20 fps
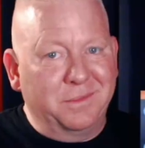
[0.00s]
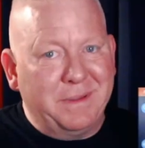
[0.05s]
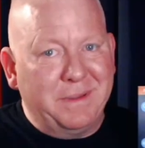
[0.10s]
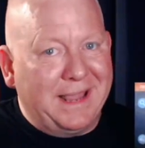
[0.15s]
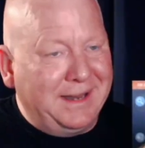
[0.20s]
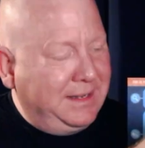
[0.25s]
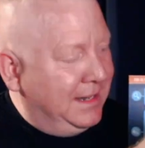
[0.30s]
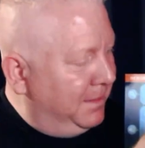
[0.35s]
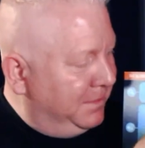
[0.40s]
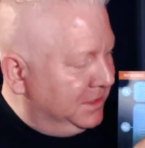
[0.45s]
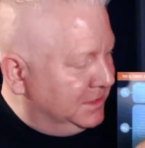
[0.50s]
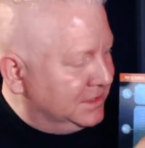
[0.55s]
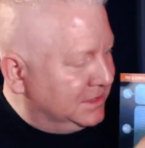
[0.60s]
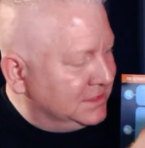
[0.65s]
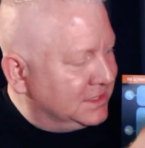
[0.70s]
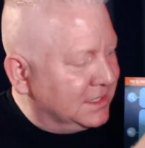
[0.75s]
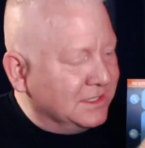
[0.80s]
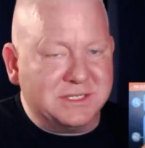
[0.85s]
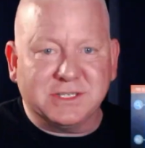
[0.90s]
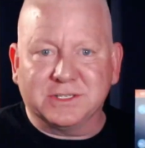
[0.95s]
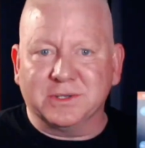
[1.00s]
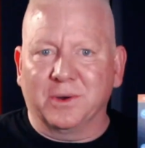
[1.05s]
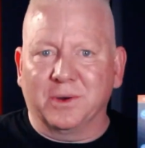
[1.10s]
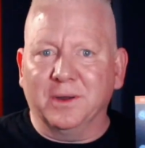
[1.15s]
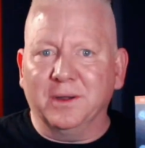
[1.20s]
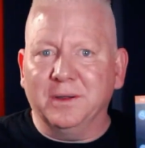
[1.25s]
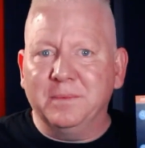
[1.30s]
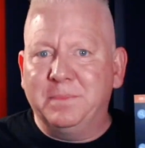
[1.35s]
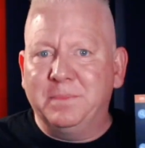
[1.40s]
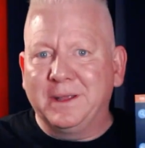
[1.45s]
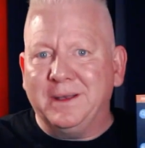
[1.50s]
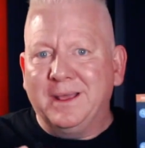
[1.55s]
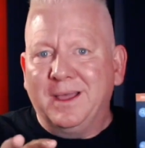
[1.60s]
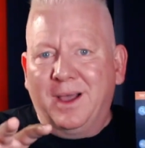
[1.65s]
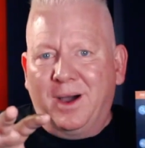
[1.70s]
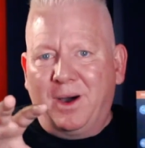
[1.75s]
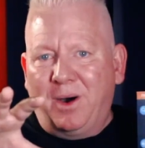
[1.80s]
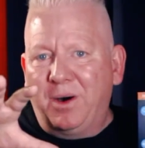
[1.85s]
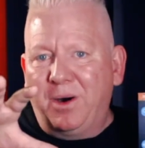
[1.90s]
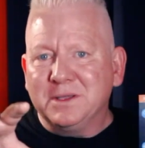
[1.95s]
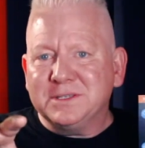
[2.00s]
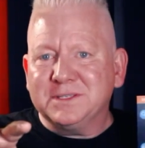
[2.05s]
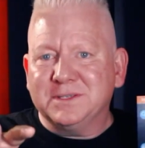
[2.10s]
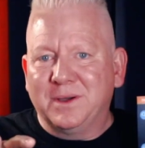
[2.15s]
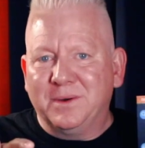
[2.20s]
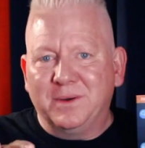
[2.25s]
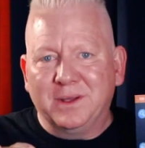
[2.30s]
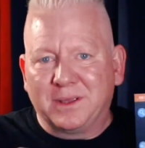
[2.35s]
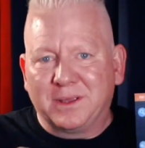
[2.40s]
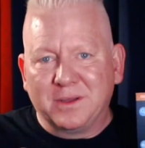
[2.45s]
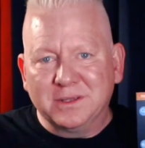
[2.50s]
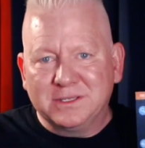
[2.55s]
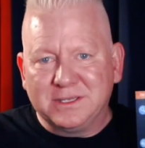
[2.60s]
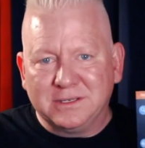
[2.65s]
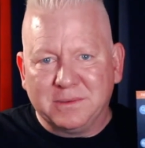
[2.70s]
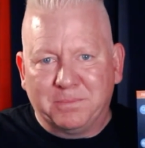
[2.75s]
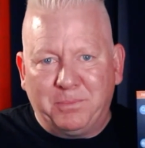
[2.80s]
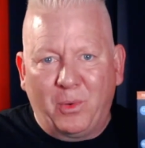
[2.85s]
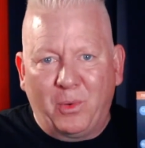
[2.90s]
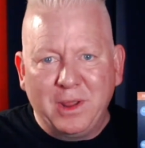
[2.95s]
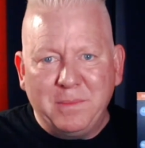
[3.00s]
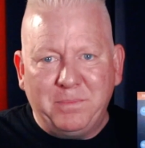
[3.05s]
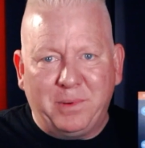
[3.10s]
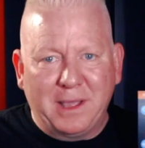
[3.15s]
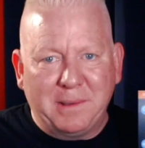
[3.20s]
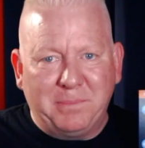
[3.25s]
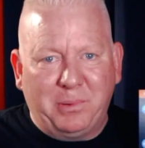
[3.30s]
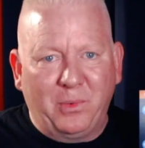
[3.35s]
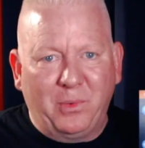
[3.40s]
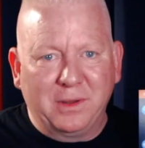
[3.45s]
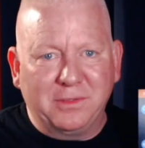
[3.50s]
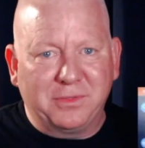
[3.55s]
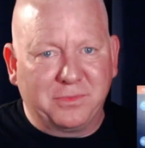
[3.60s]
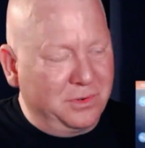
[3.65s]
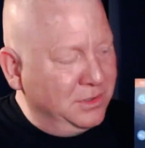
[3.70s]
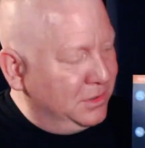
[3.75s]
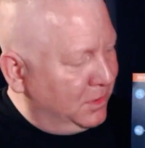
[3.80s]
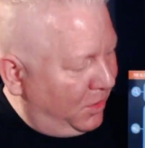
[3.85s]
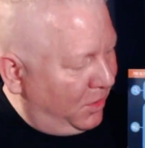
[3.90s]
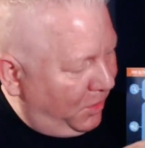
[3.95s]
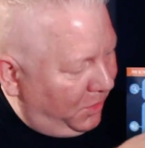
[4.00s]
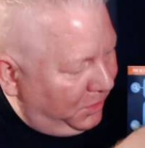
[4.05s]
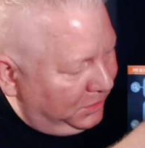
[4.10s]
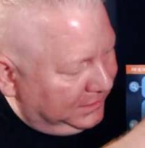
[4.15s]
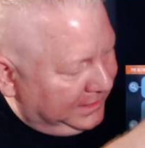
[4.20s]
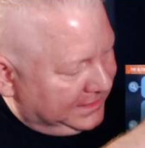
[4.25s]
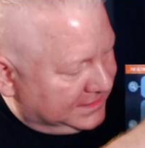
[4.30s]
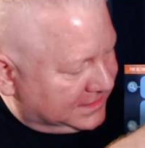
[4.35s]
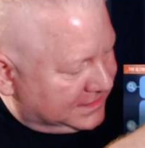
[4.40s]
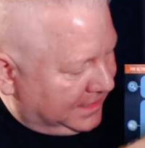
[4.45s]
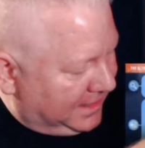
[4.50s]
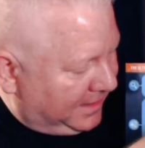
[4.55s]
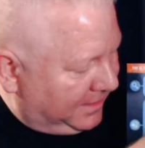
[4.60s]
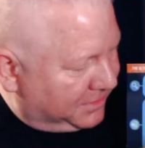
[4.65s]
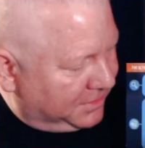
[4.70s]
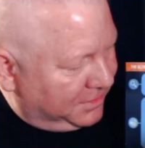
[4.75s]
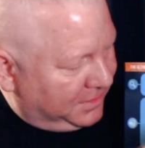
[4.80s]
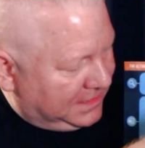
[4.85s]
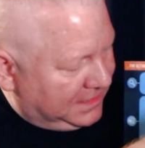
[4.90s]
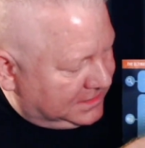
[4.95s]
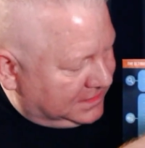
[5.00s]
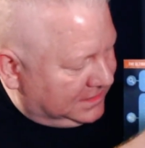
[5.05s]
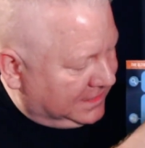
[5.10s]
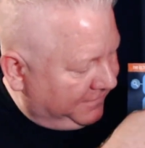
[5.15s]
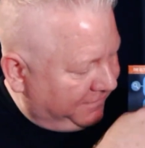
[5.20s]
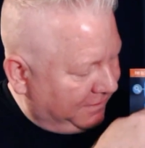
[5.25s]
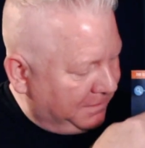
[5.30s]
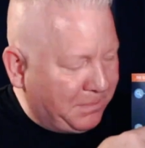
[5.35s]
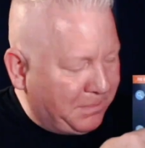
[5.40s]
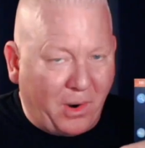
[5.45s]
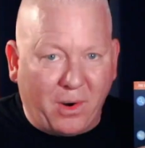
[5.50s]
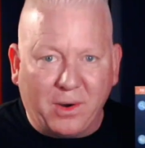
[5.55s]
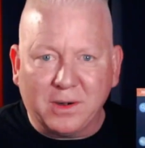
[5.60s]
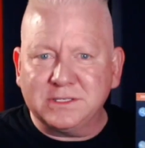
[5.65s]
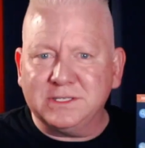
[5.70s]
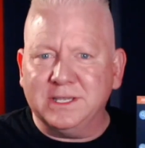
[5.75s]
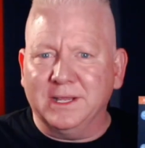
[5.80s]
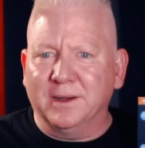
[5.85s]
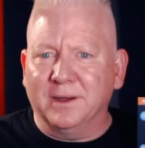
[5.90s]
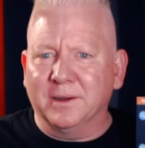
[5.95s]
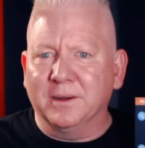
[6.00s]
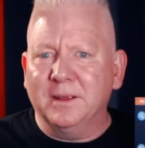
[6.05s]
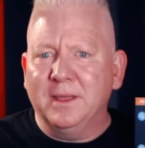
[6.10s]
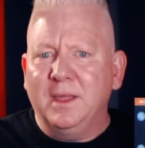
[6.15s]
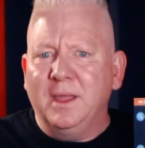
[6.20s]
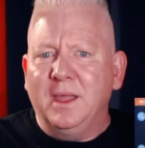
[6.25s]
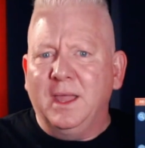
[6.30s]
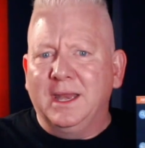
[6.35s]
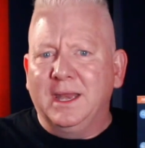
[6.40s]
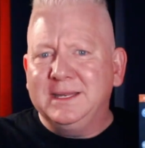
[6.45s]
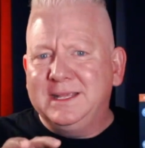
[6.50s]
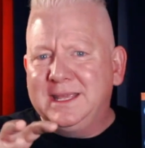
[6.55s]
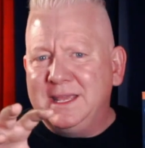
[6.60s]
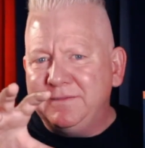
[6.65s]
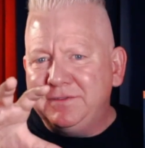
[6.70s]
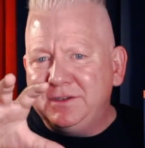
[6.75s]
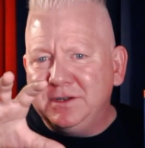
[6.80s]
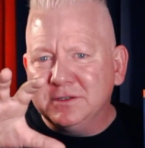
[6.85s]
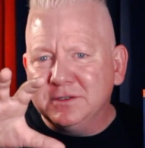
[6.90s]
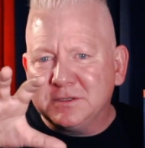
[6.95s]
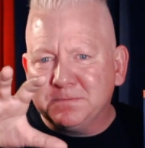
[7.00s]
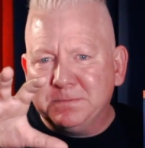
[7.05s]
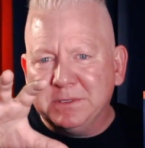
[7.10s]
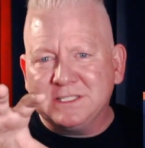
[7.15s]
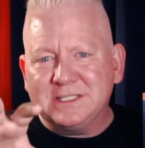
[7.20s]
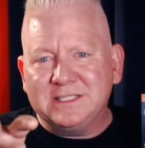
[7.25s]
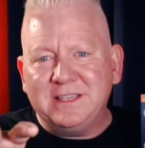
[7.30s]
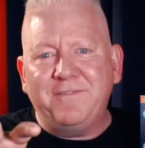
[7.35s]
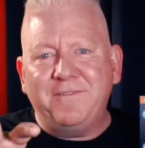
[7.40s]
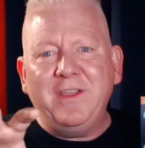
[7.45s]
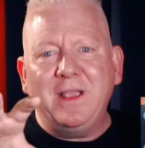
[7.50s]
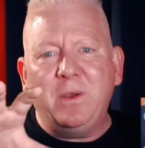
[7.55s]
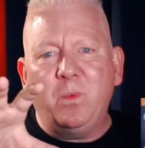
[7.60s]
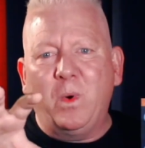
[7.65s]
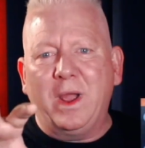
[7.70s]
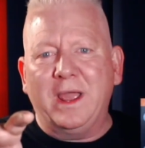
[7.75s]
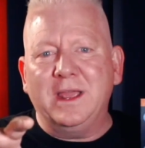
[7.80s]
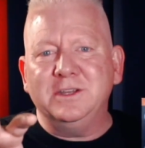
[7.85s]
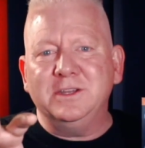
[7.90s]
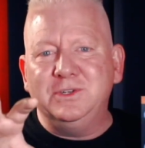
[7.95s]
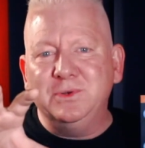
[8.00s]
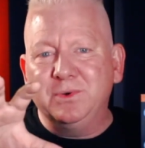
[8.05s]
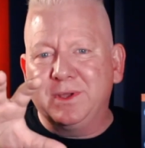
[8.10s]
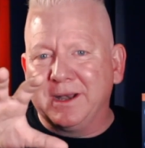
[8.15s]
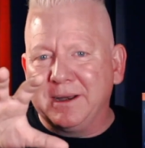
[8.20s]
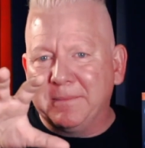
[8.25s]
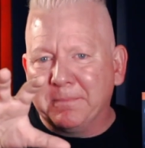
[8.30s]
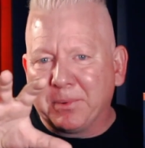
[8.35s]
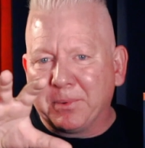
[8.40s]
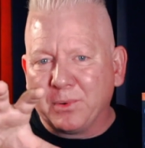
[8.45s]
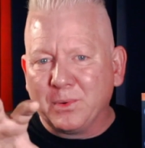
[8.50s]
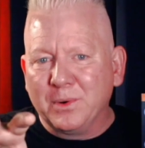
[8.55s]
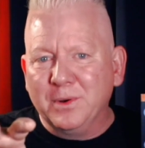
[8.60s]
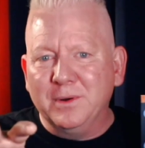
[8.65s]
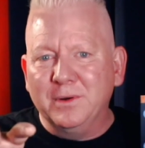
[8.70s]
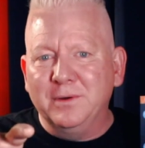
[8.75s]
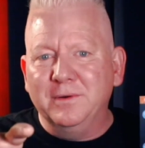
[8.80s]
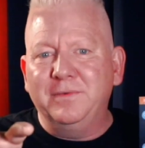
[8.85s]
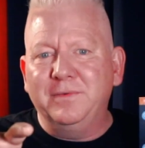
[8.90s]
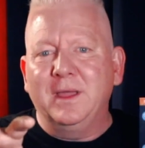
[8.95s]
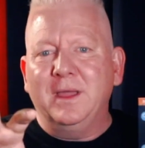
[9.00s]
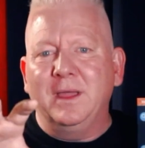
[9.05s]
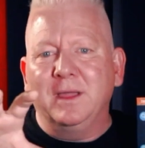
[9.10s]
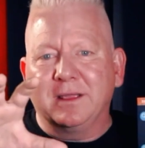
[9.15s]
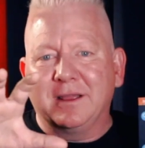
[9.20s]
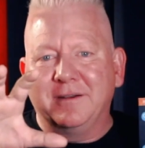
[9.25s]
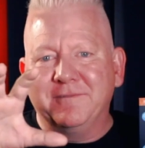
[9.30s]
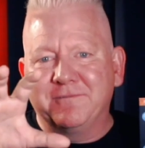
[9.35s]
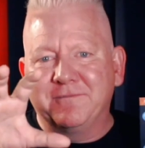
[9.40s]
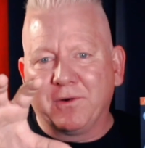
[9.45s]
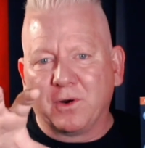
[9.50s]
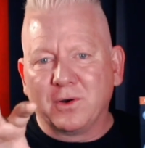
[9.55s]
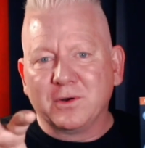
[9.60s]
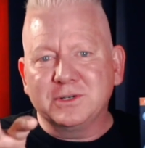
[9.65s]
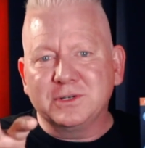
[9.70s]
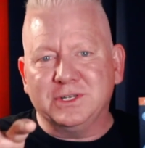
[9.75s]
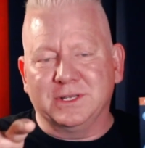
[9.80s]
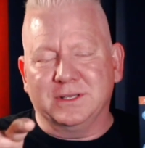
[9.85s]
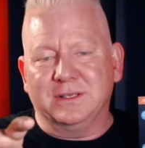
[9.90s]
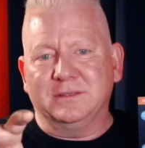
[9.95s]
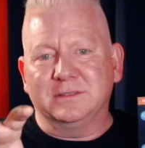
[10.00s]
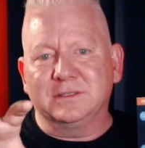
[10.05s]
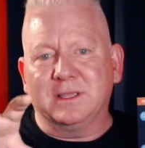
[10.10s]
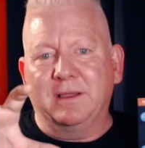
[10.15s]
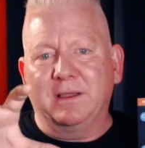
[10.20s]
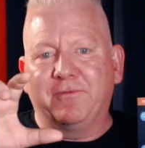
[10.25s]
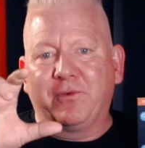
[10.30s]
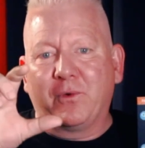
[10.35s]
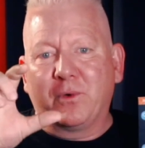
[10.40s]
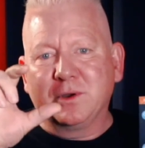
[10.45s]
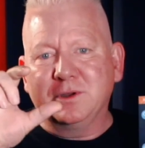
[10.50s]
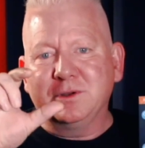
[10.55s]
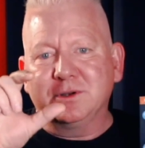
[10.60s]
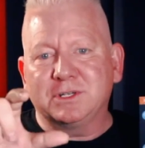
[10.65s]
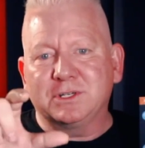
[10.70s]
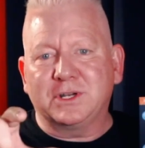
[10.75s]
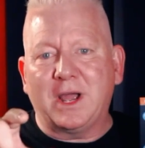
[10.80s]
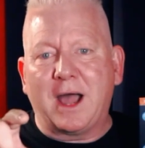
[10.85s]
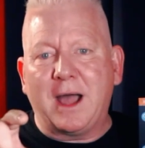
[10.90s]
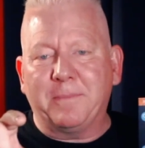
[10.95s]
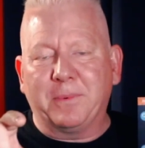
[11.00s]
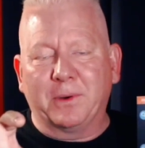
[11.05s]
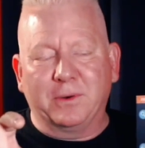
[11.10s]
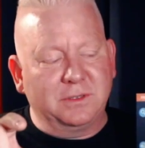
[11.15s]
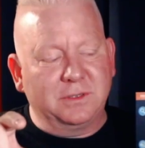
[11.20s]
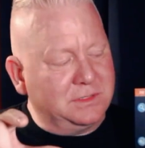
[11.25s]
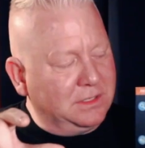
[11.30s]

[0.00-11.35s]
main image is concerned, but also it goes into point by point through your whole listing, through each different parts here, and gives you specific ways you can improve conversions for your shoppers